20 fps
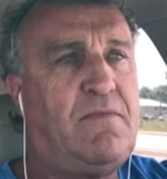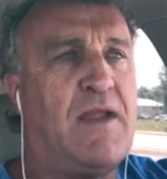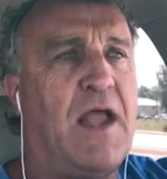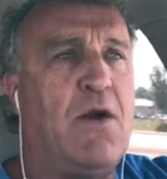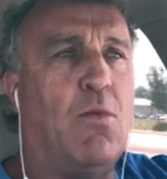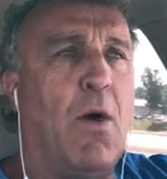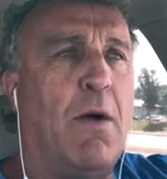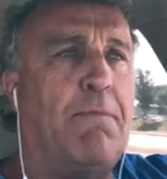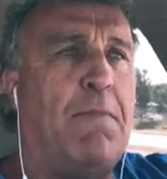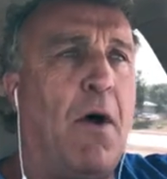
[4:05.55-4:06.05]

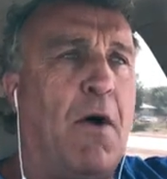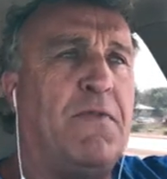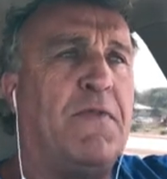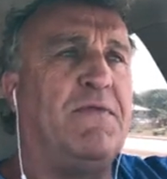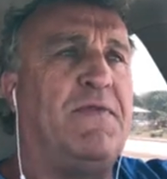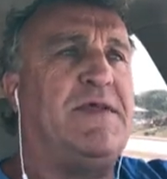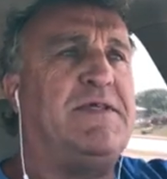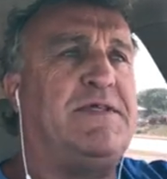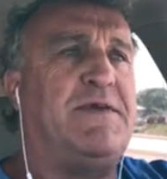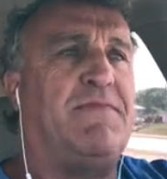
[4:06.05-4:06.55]
And what both of
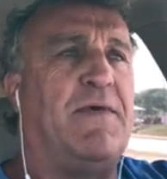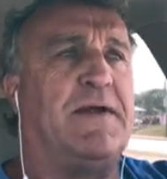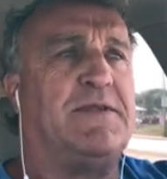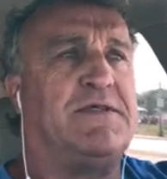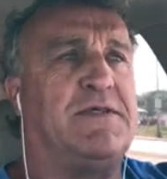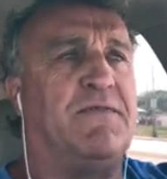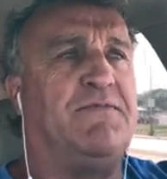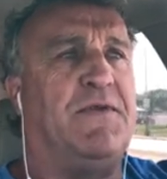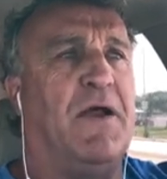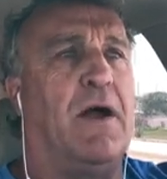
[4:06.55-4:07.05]
these
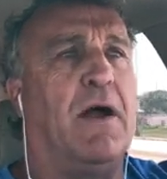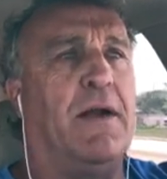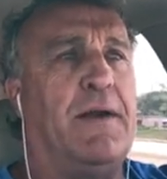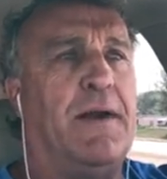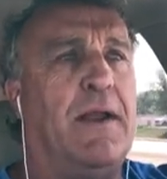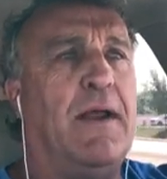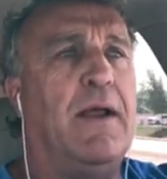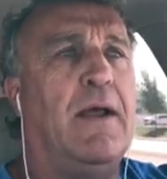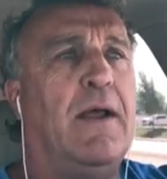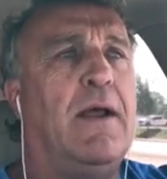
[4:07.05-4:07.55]
events have
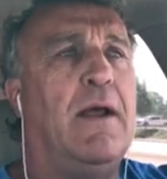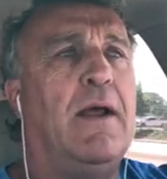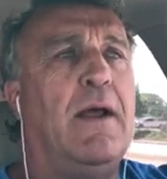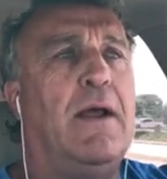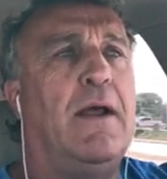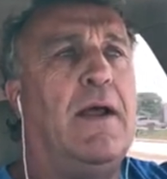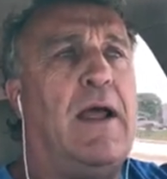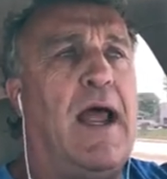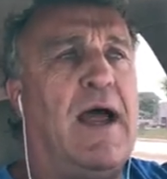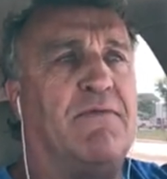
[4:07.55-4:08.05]
done
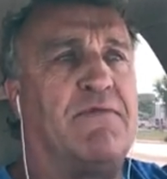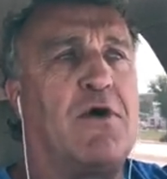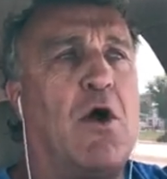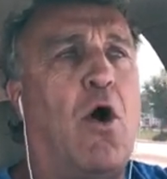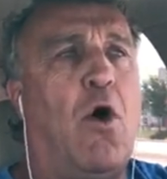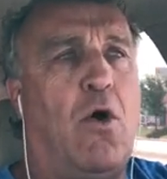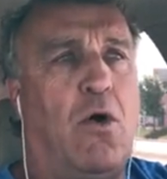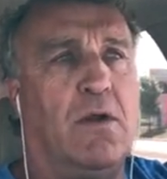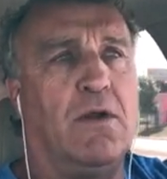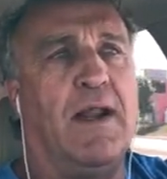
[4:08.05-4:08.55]
have
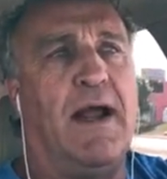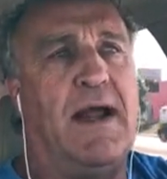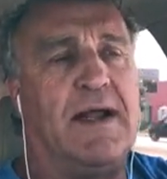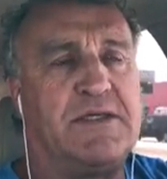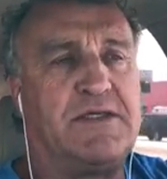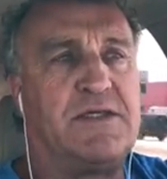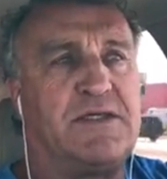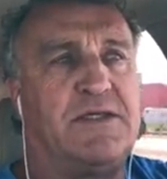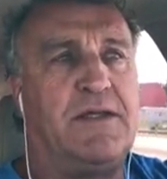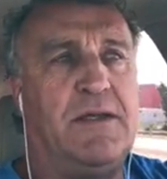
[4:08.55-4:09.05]

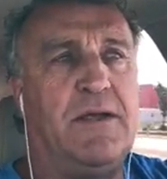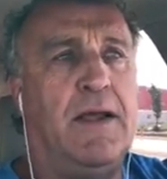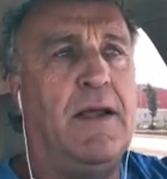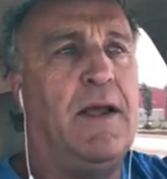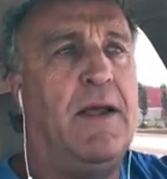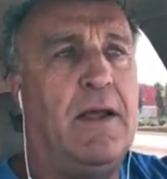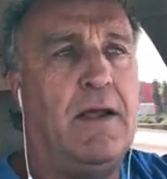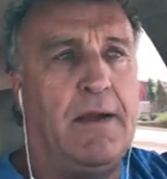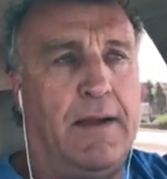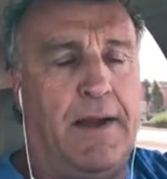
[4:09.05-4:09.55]
coalesced
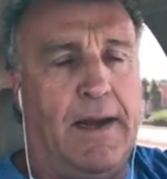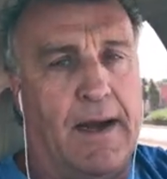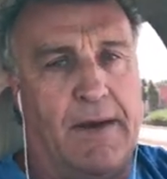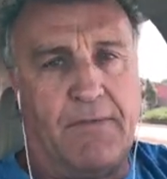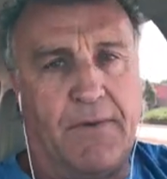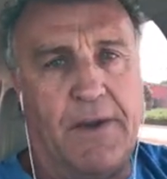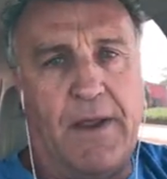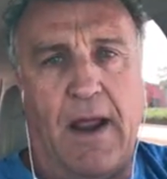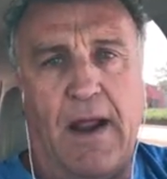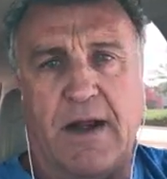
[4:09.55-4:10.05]

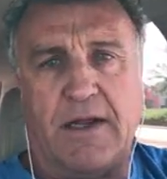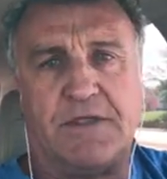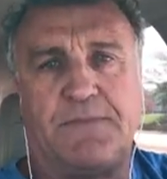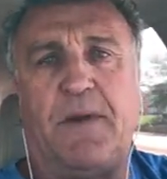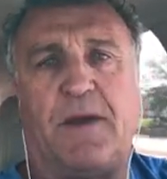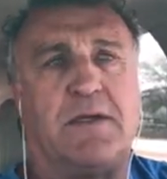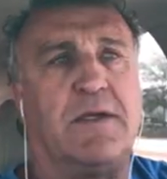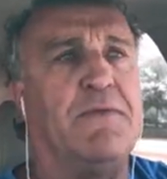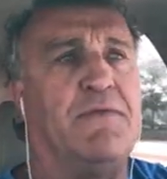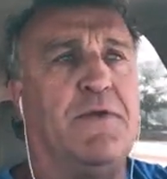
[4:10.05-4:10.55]
every
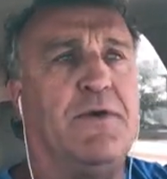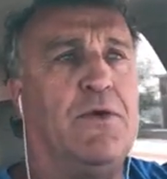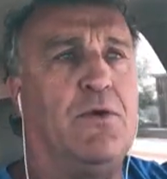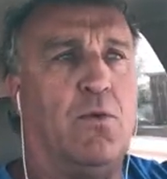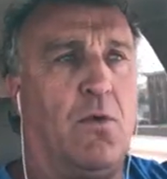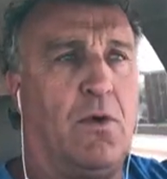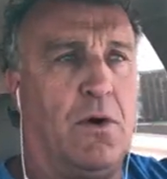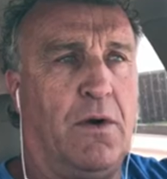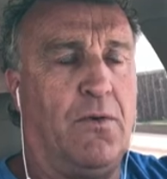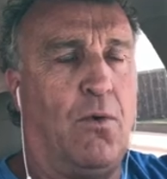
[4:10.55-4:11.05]
aspect of the New
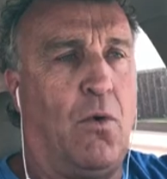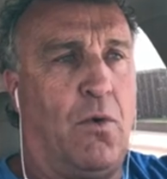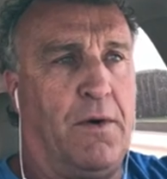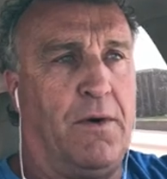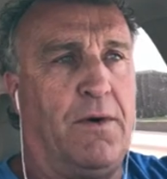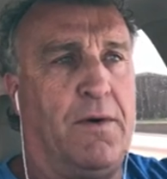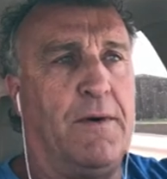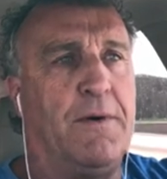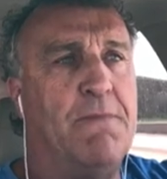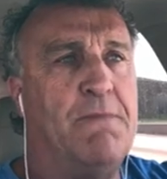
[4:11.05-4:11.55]
World
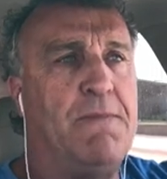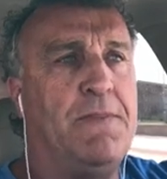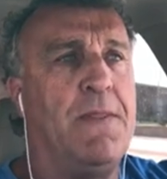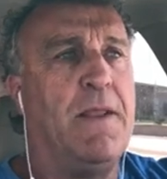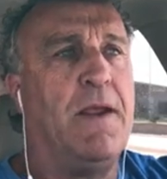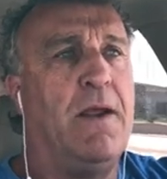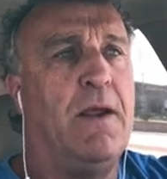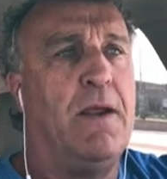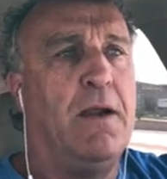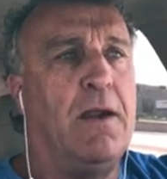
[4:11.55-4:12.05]
Order,
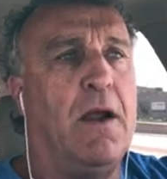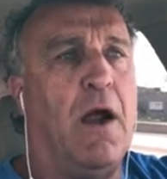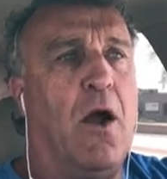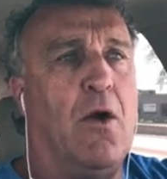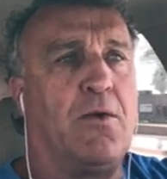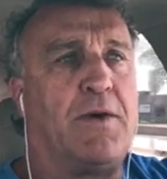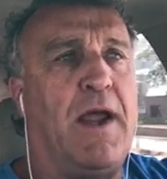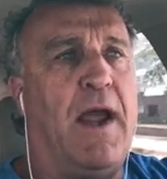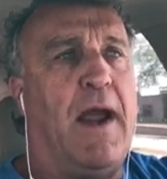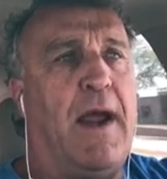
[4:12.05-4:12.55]

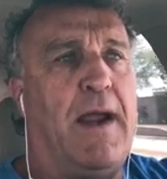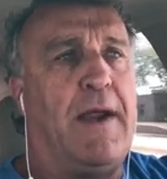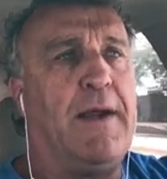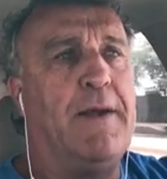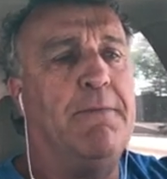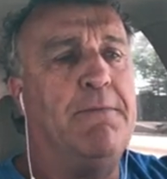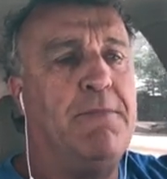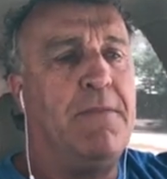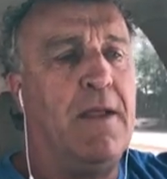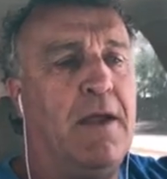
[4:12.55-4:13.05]
okay,
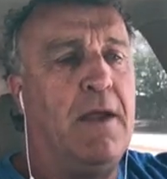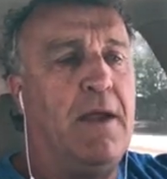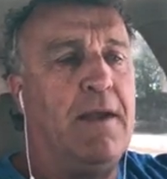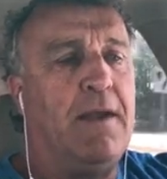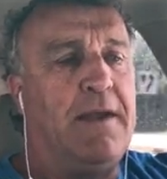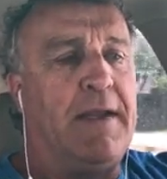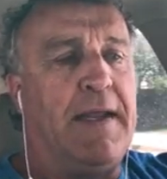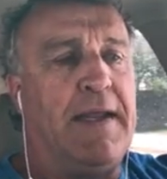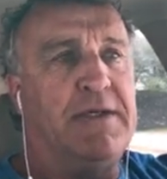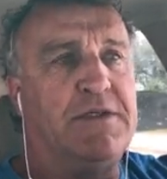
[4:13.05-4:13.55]

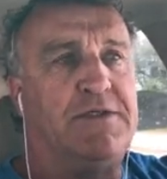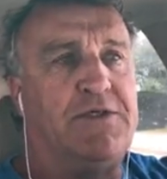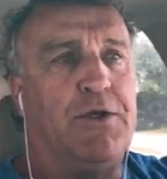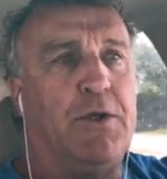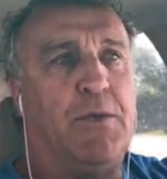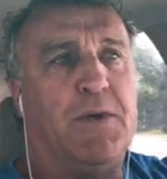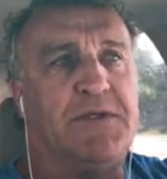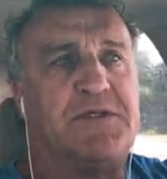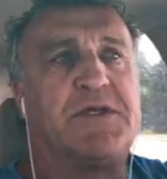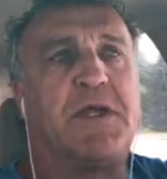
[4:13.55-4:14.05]

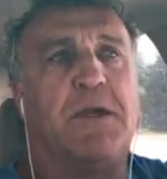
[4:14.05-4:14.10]
into its